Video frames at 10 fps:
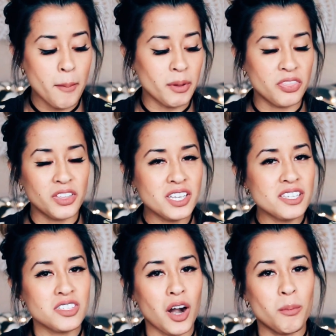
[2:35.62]
but
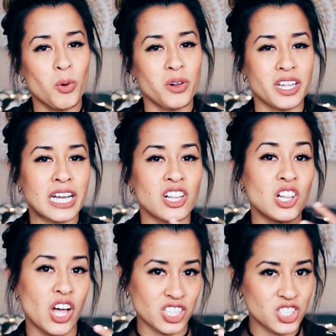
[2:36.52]
these are more like a
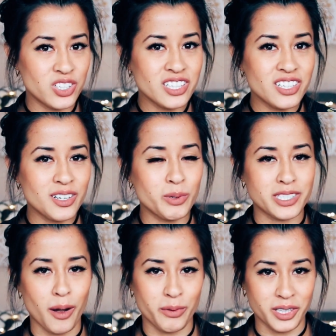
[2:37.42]
luxury look,
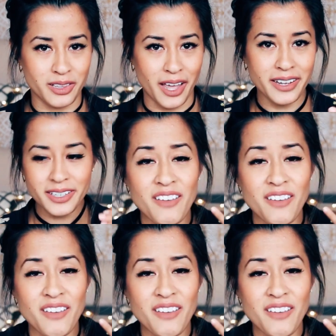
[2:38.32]
which I really like.